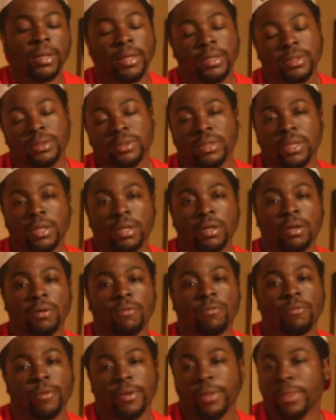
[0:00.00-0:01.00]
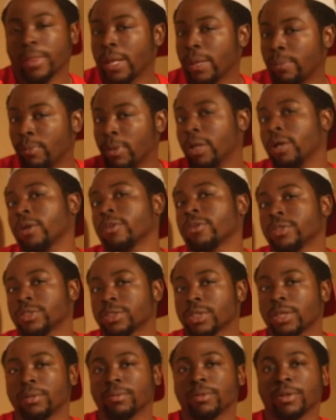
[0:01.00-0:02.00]
Instead of with like my other
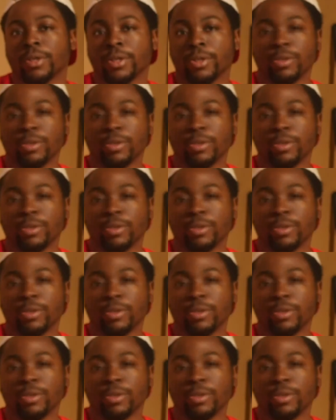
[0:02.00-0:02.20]
skimmer,